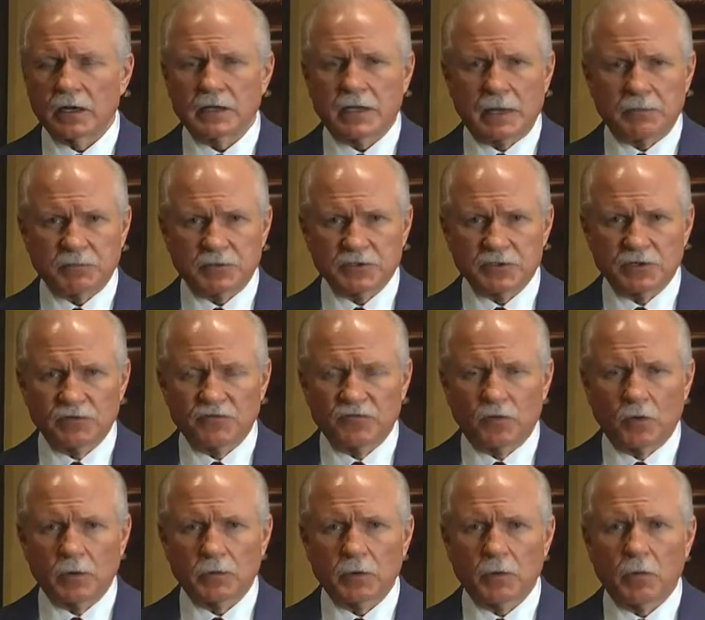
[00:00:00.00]
and kept us
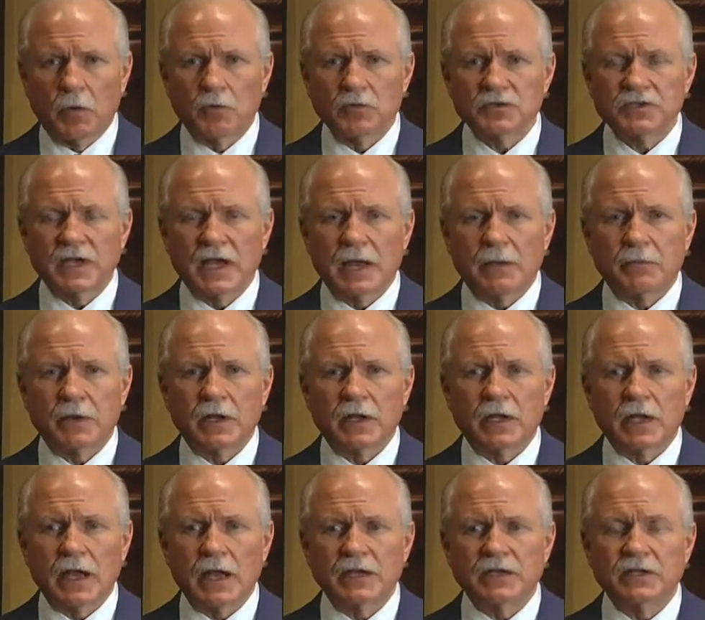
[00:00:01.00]
informed of what was
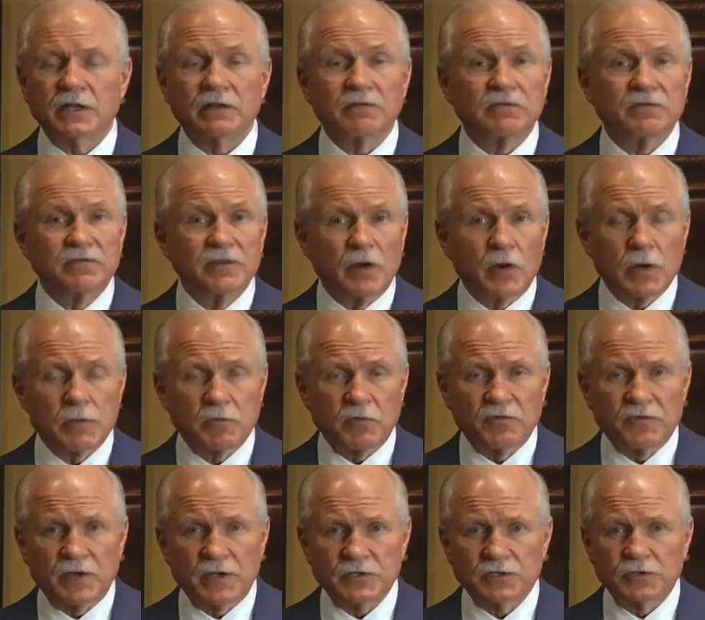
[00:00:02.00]
happening, and did a very
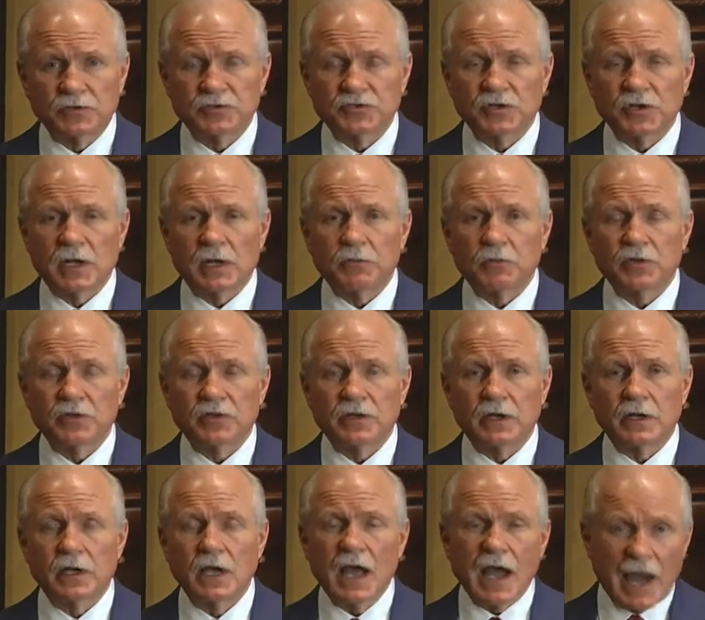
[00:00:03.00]
professional job with
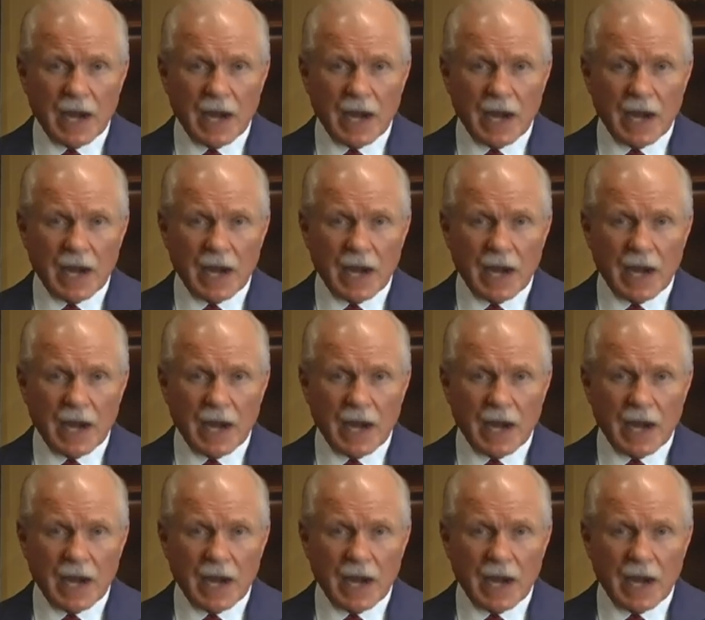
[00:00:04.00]
that.